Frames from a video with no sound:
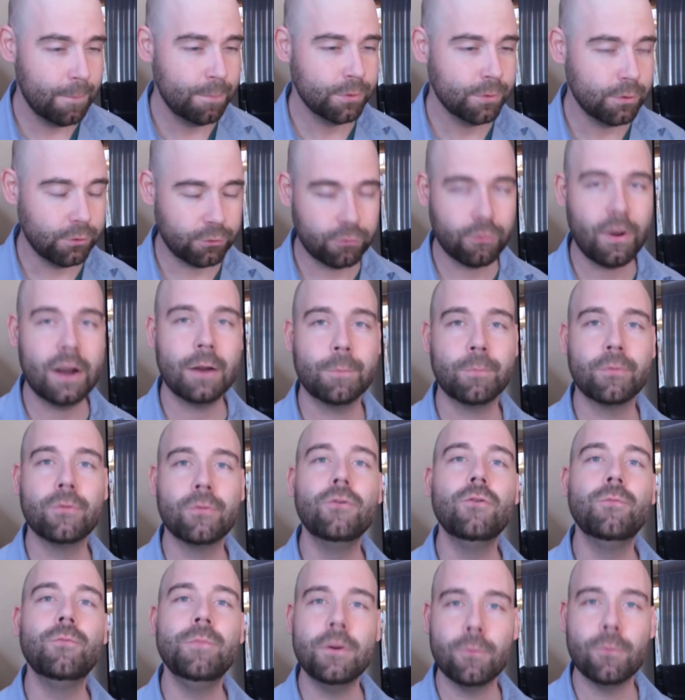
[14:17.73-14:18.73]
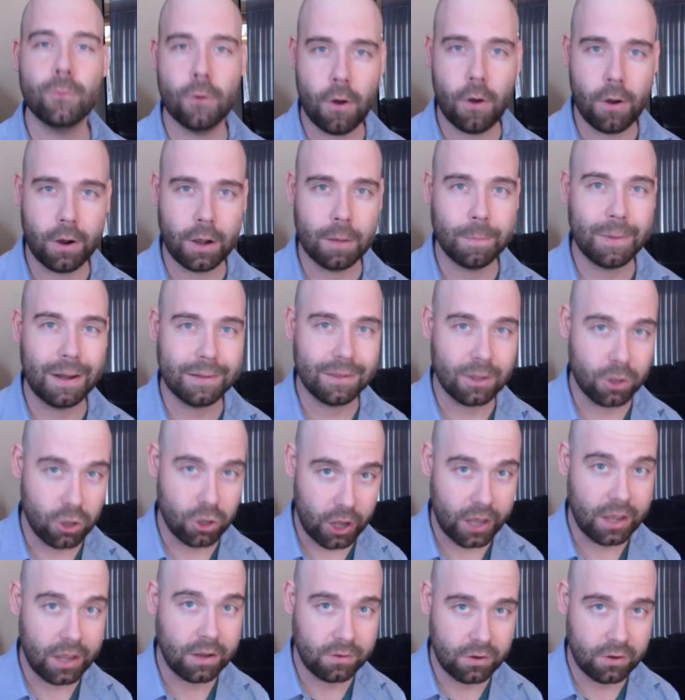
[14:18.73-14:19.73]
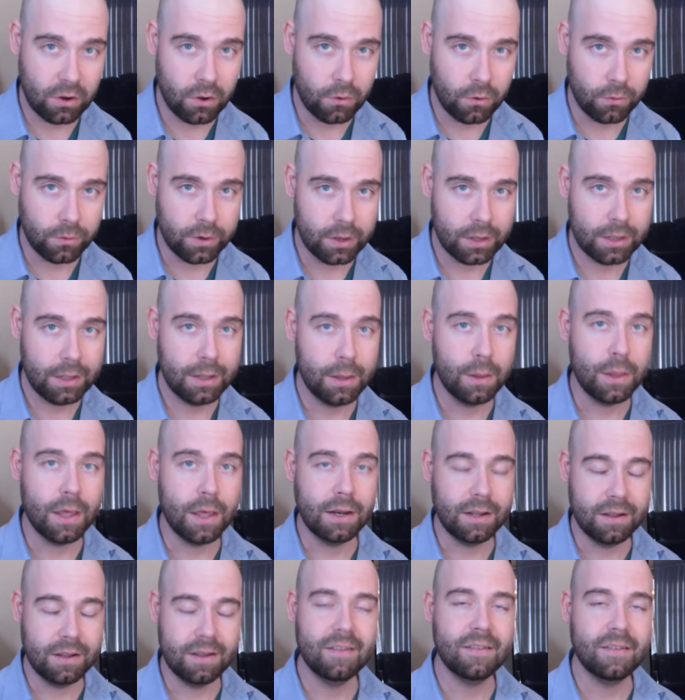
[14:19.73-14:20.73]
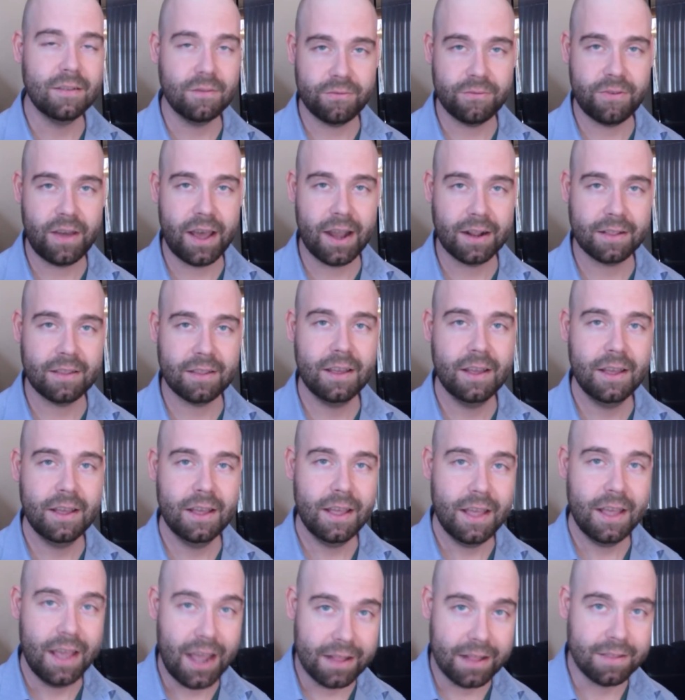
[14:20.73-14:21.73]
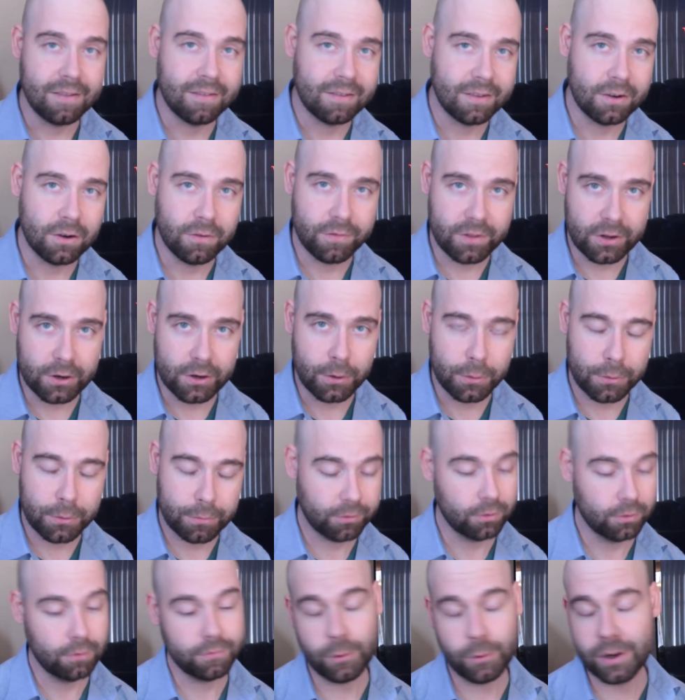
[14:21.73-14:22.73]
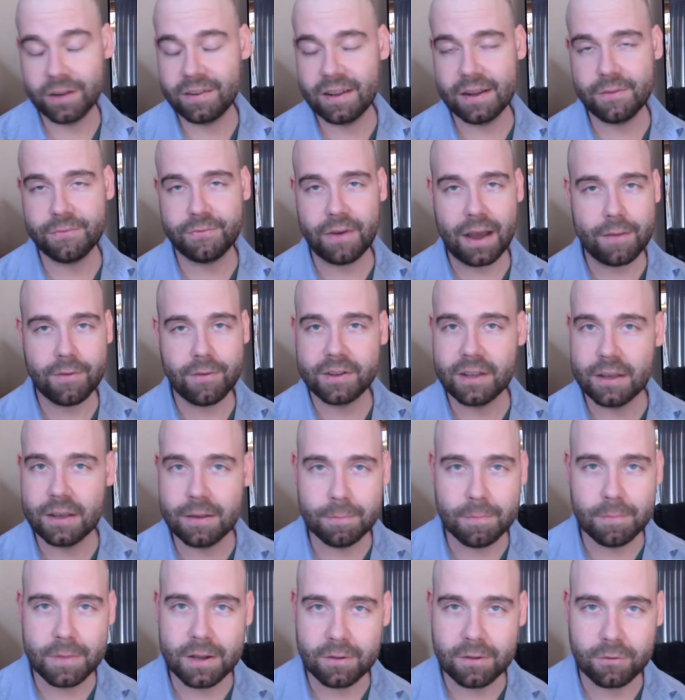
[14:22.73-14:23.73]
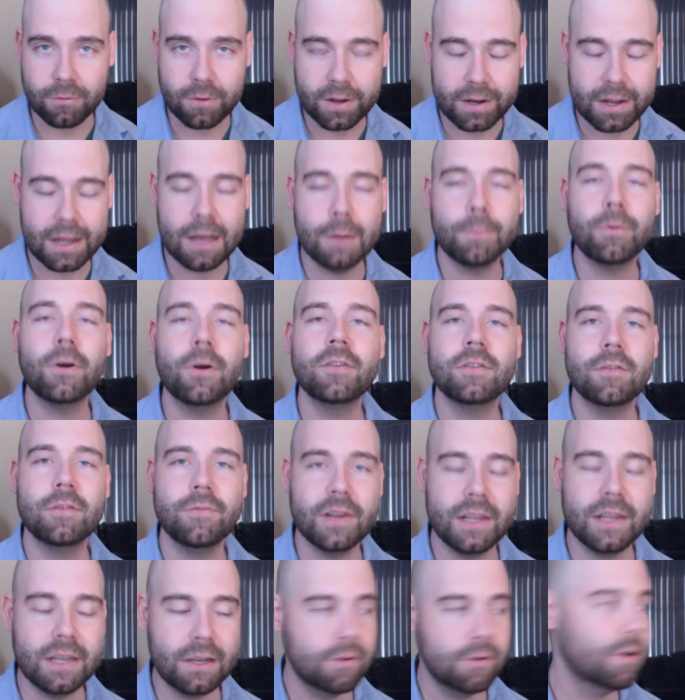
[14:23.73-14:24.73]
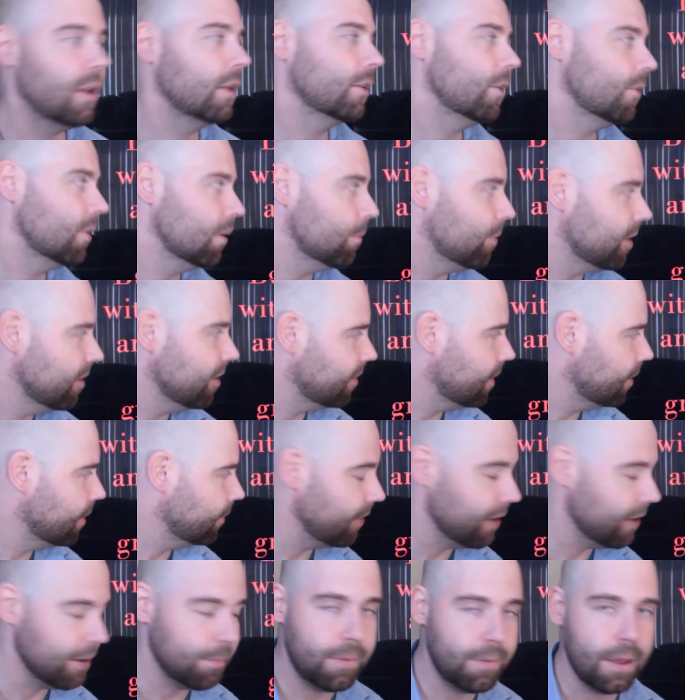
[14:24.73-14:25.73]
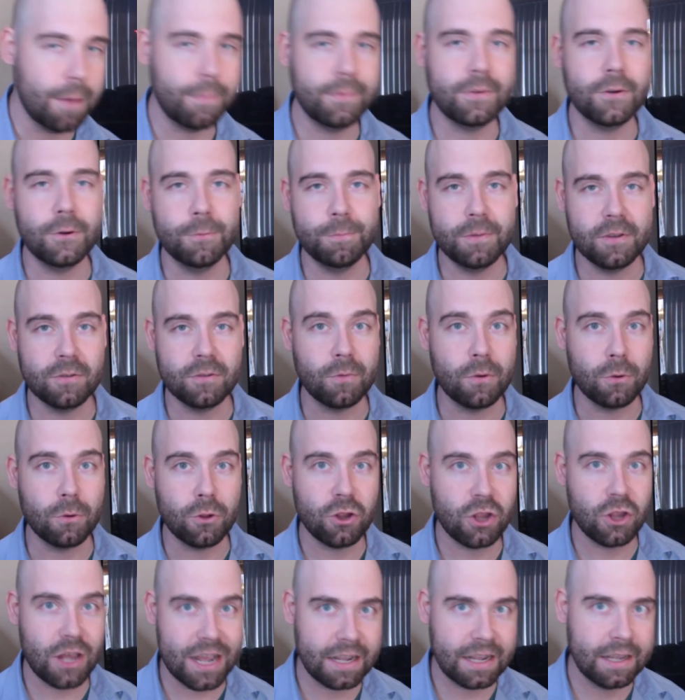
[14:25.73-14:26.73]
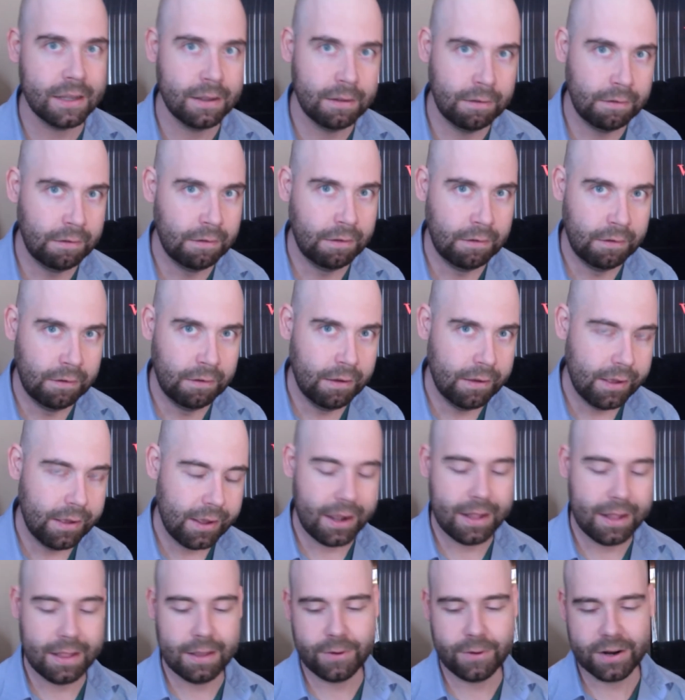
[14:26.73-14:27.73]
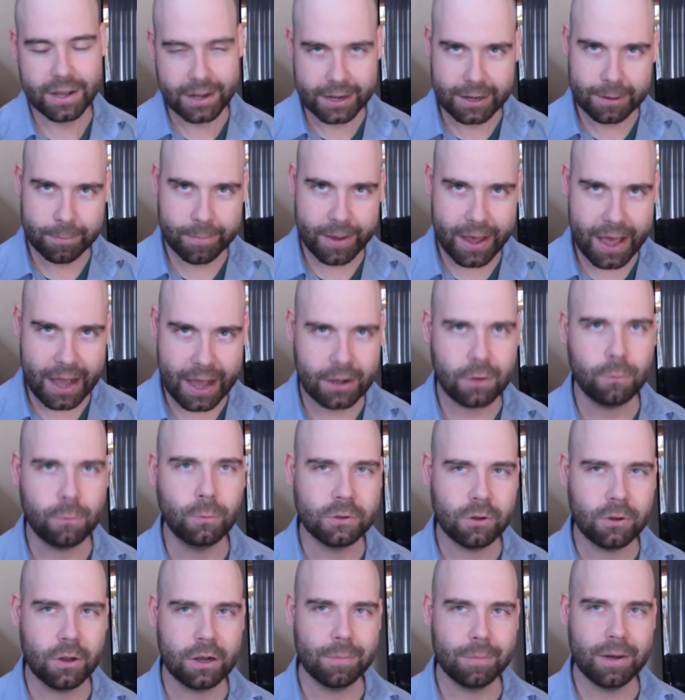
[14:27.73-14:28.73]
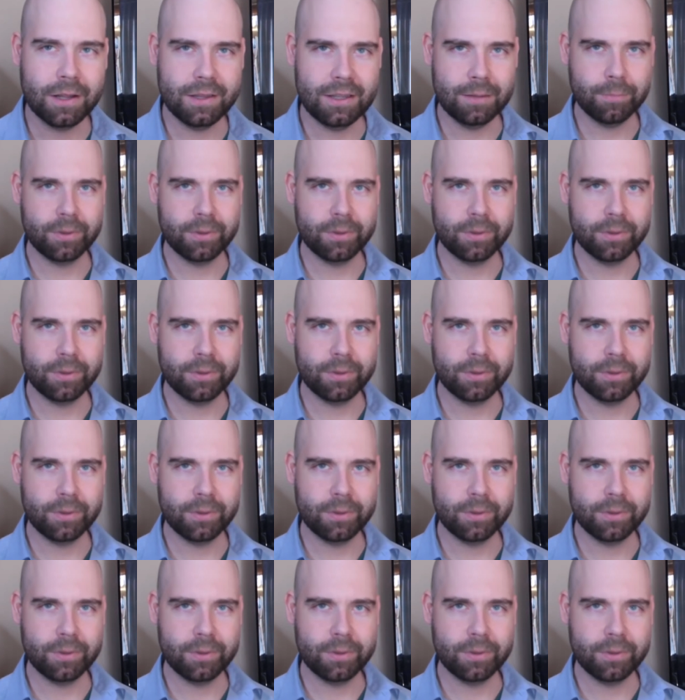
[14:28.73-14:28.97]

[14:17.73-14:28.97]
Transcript: to try to prove me wrong about the giant toad that is in fact at the center of the earth. So if you want to take 5 or 10 minutes right now, pause the video, I'll go get myself a Pepto-Bismol shake, and then when I come back, we'll talk about the